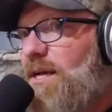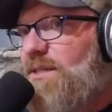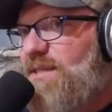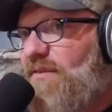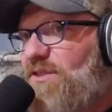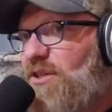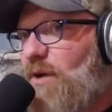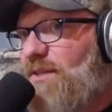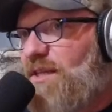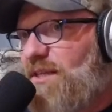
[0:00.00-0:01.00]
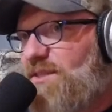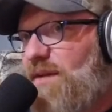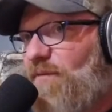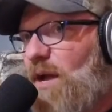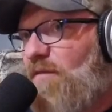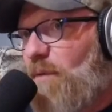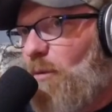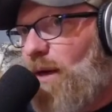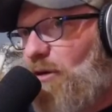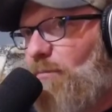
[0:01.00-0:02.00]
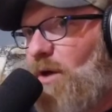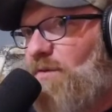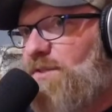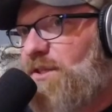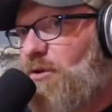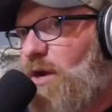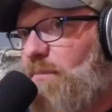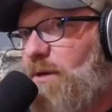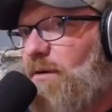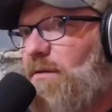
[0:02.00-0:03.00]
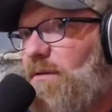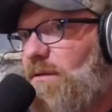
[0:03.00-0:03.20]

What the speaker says: 17 or 18, except for I have male pattern baldness and a gray beard.